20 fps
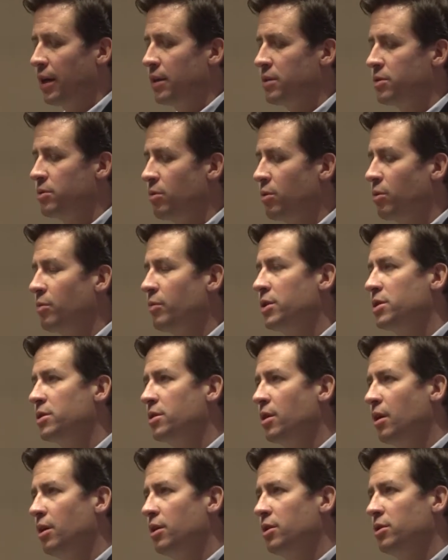And so what we
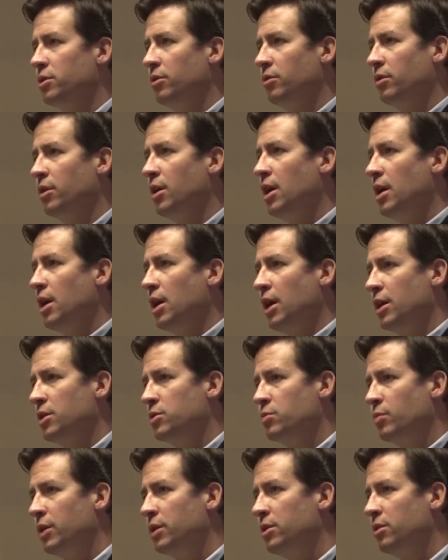started to do
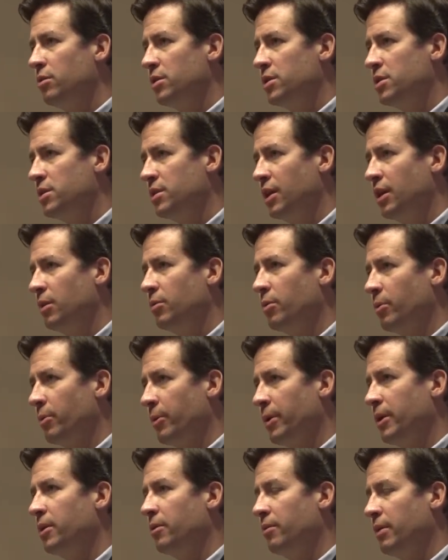is we'd do a sting where
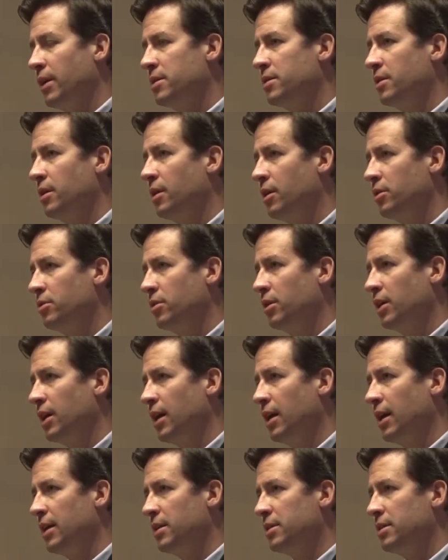we'd arrest 100
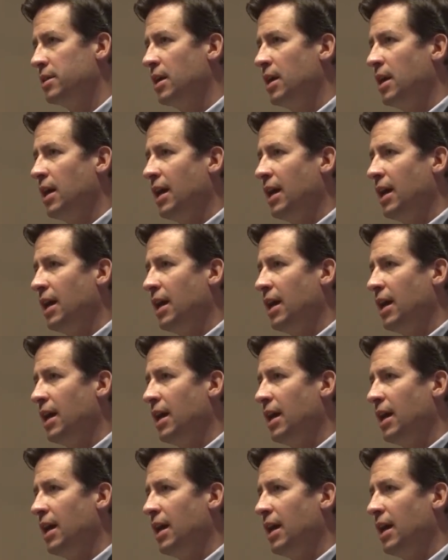guys,